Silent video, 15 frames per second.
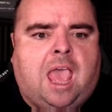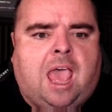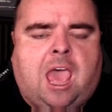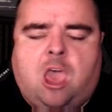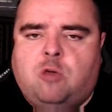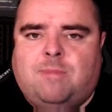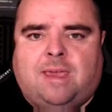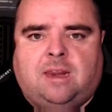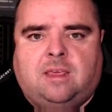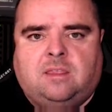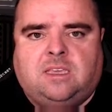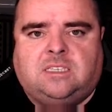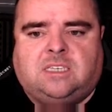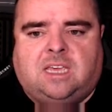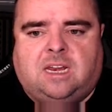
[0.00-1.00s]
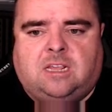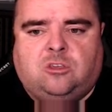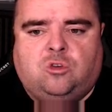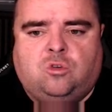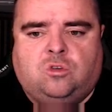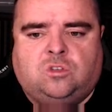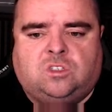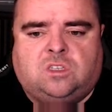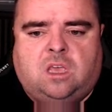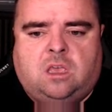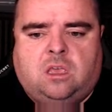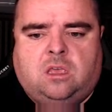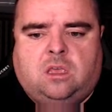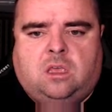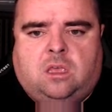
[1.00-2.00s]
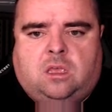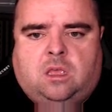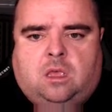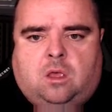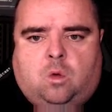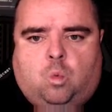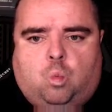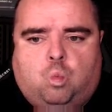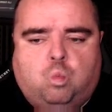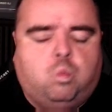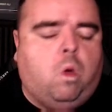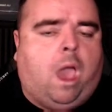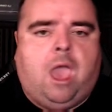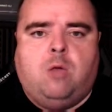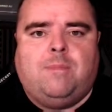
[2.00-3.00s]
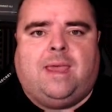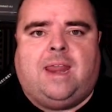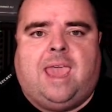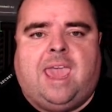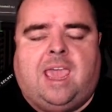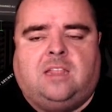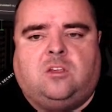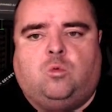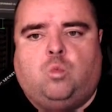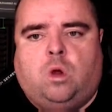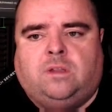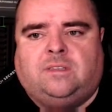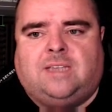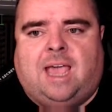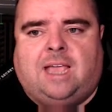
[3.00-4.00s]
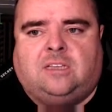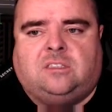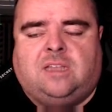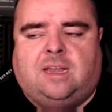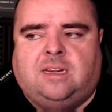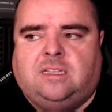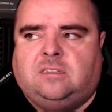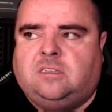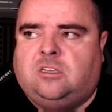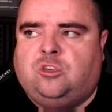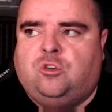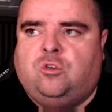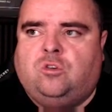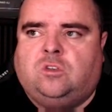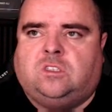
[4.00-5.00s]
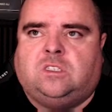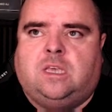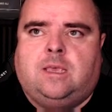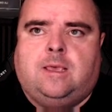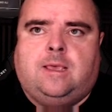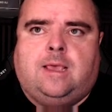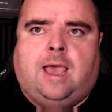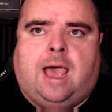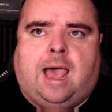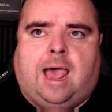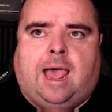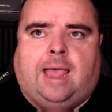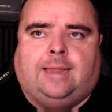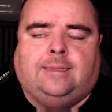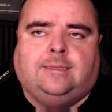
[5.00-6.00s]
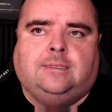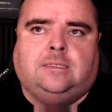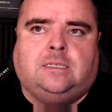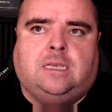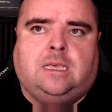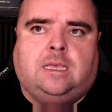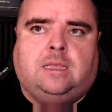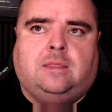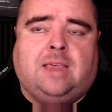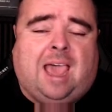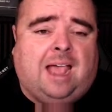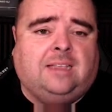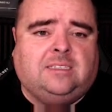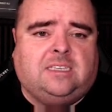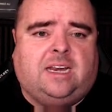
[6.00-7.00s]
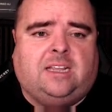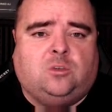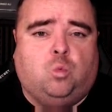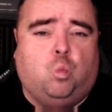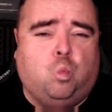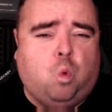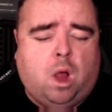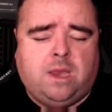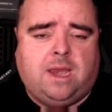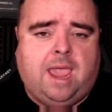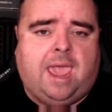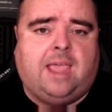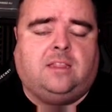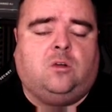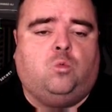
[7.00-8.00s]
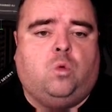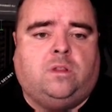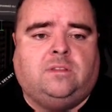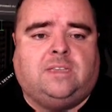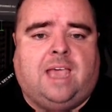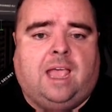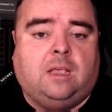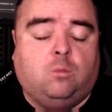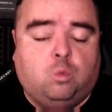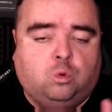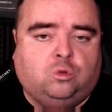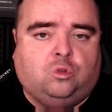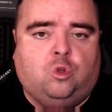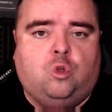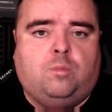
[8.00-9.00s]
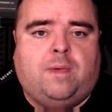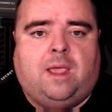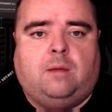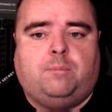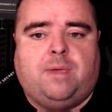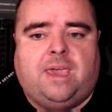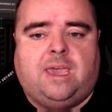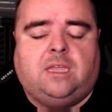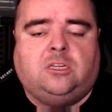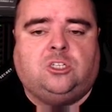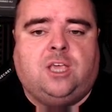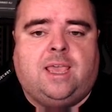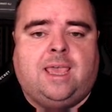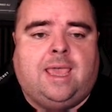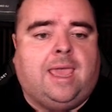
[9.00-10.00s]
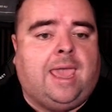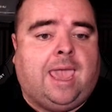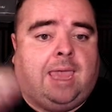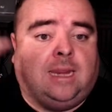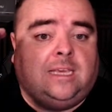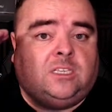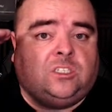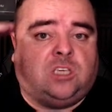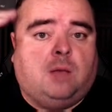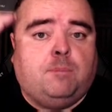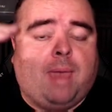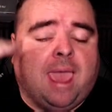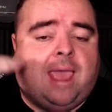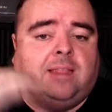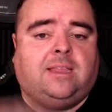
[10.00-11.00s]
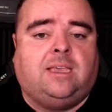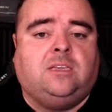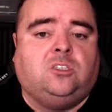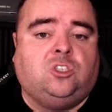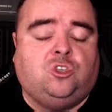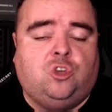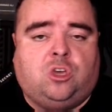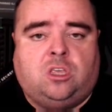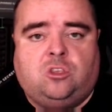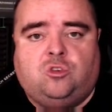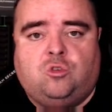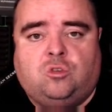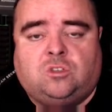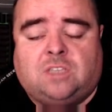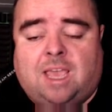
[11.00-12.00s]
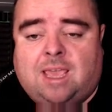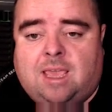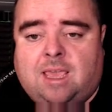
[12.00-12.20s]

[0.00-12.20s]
how many of these can I use? How many header one tags do I need to use? And the answer is one header one tag will do per page. Any subheadings, you can use